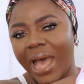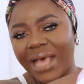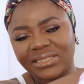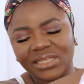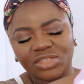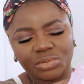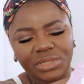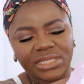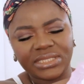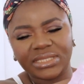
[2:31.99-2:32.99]

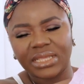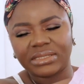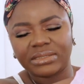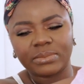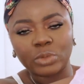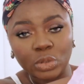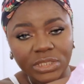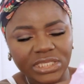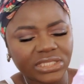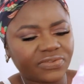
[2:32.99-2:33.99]
accessories and some
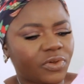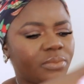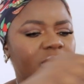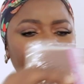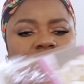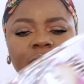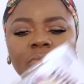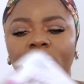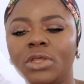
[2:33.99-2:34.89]
goodies for me.